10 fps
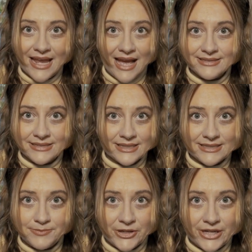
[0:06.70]
has to
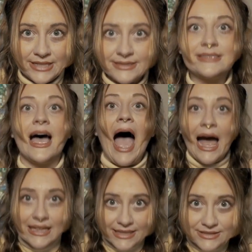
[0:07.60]
experience
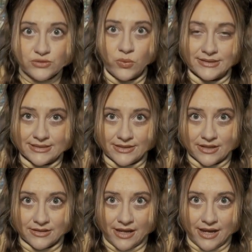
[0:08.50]
at least once in
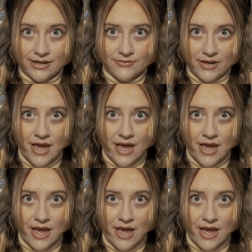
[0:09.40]
their life,